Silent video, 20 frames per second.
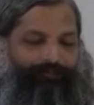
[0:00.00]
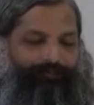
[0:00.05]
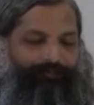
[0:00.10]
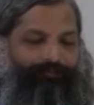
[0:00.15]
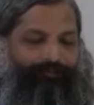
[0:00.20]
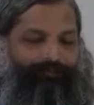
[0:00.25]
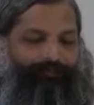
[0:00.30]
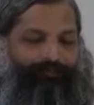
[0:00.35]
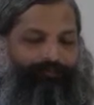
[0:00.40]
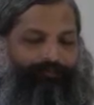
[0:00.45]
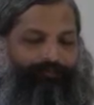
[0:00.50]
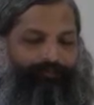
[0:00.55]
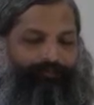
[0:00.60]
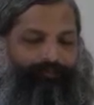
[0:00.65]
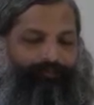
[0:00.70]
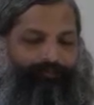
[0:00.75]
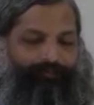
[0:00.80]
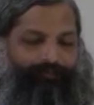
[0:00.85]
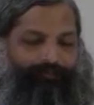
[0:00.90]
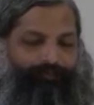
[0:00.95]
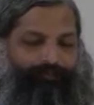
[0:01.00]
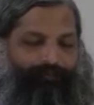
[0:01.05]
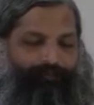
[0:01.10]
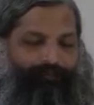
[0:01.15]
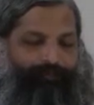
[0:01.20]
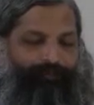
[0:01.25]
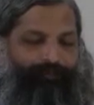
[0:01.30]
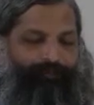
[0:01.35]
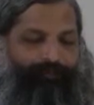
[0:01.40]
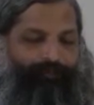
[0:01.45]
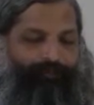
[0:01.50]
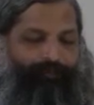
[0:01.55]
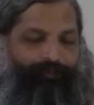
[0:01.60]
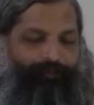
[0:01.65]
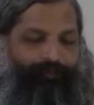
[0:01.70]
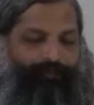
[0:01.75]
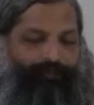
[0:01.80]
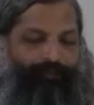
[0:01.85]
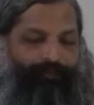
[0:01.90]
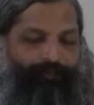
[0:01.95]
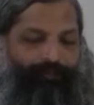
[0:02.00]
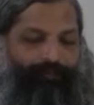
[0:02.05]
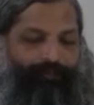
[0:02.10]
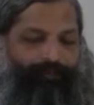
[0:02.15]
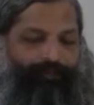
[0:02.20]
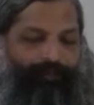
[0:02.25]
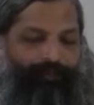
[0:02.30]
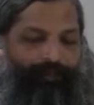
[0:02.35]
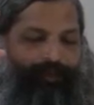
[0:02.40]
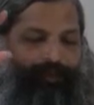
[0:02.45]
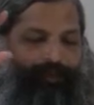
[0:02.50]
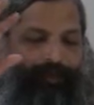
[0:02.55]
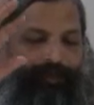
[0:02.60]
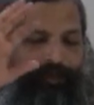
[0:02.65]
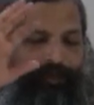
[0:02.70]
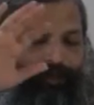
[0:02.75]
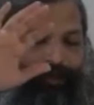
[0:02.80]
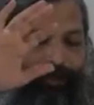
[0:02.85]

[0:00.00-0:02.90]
Nobody speaks.